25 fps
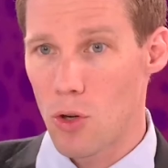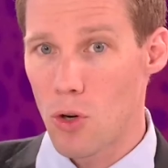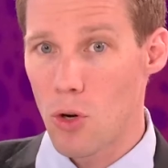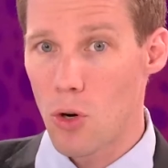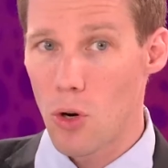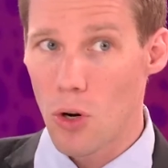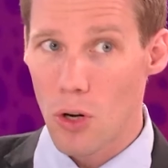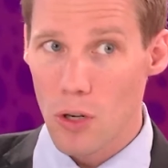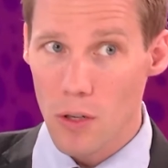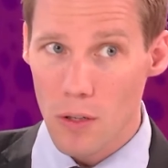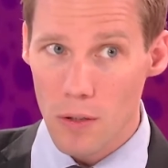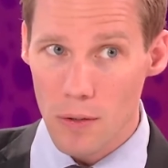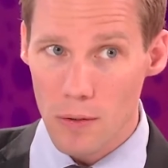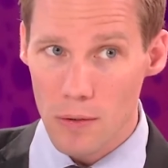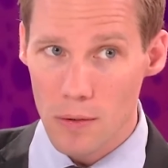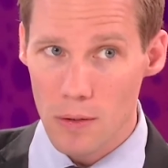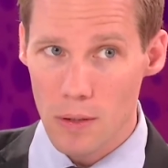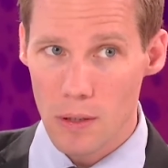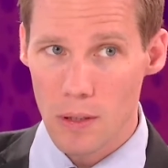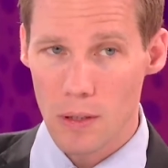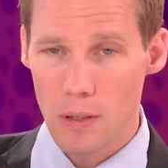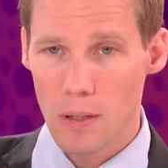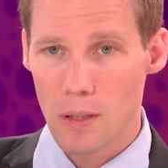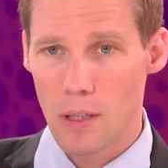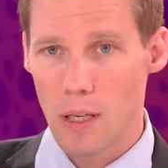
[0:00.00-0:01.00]
could
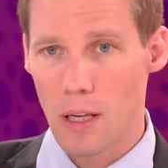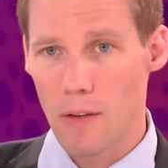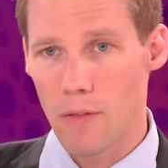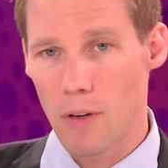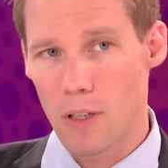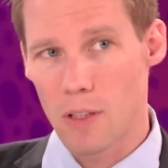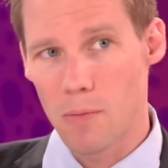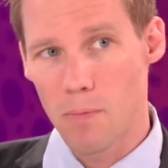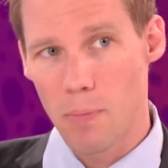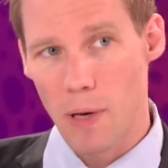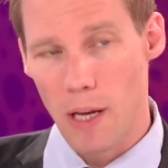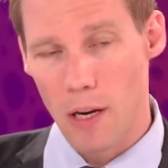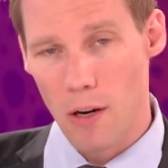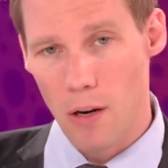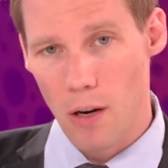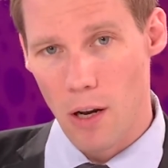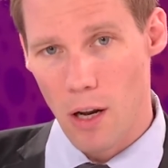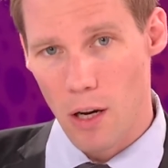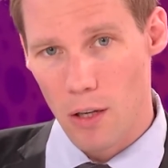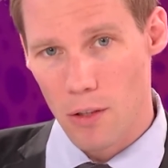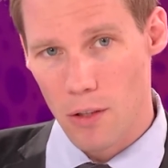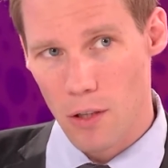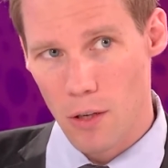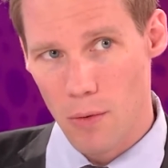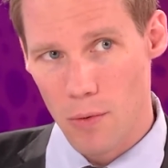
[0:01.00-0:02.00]
give us better
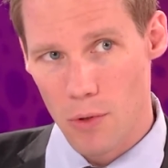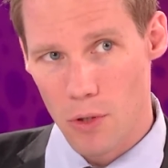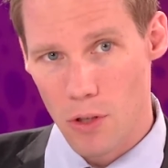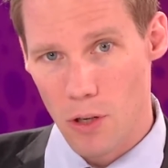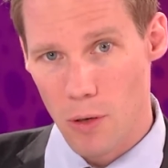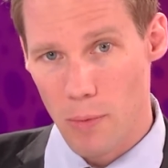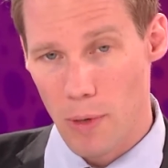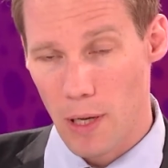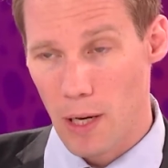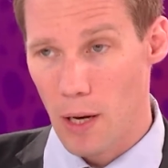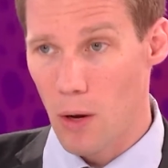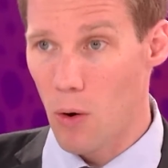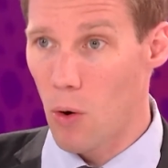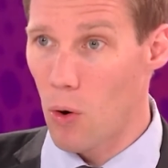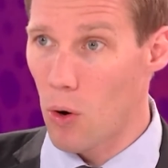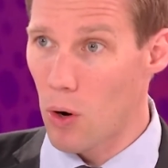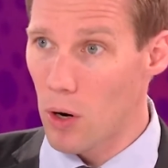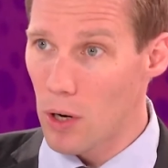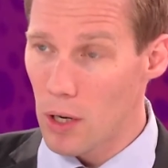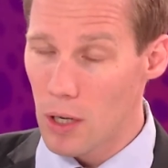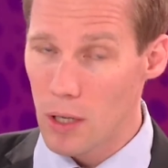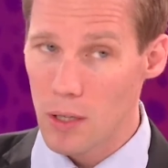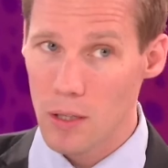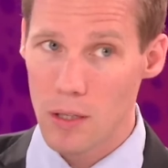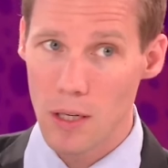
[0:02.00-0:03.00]
long-term mm. durability or
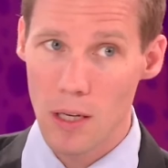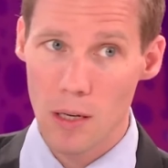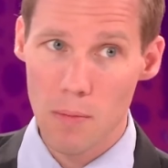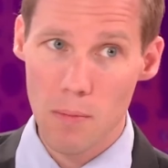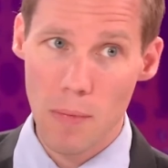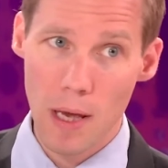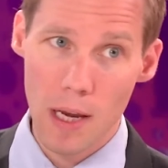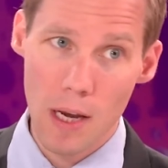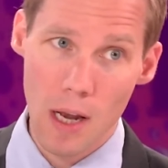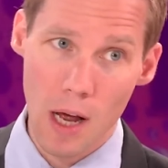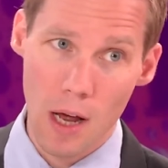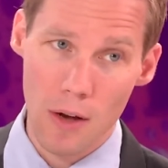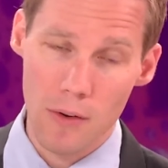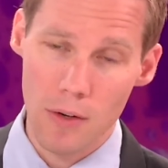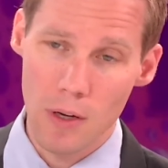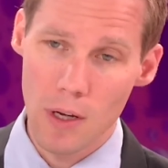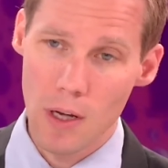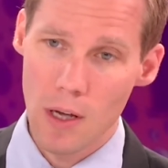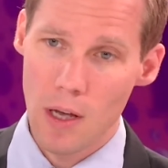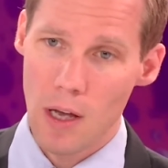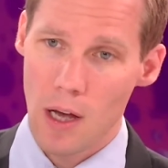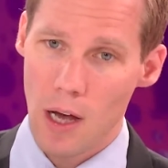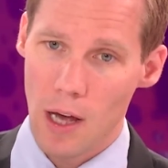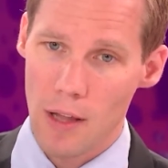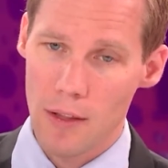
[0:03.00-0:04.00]
indeed mm. may not.
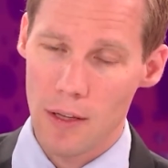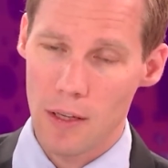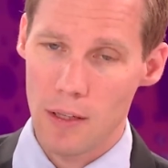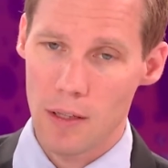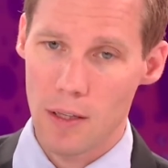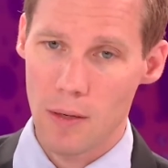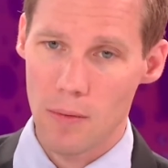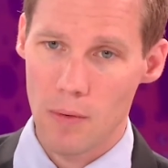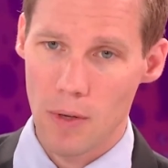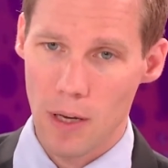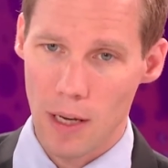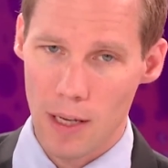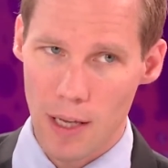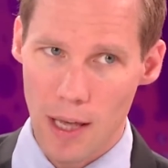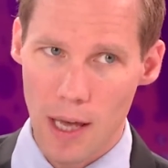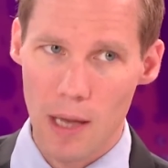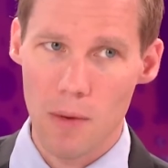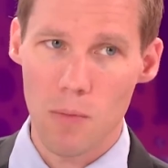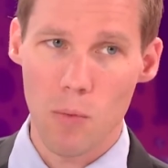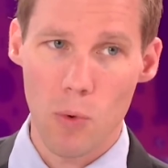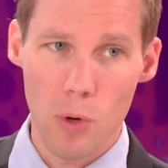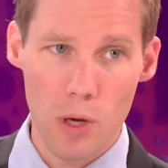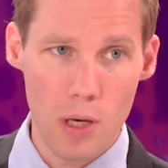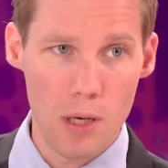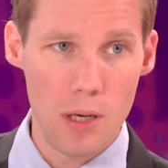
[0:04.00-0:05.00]
I think that,
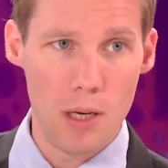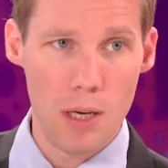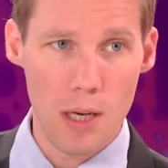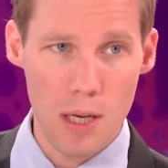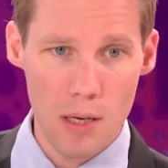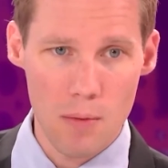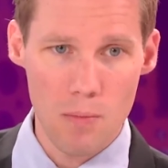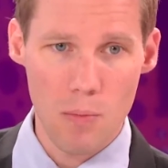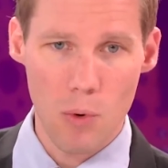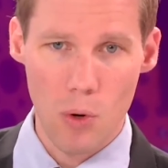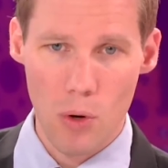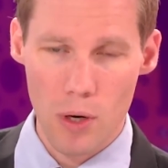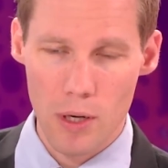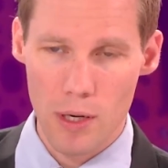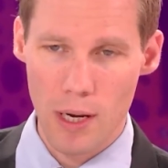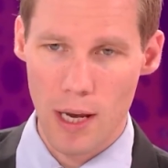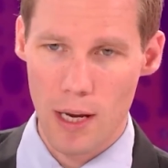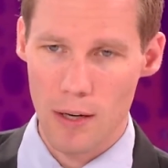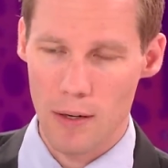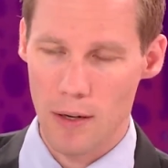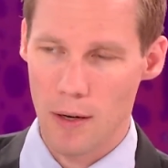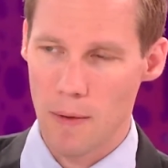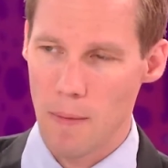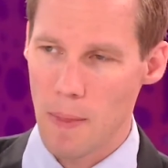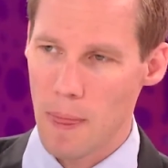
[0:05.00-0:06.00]
again, we need more
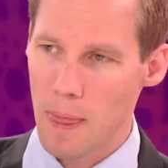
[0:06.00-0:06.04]
data.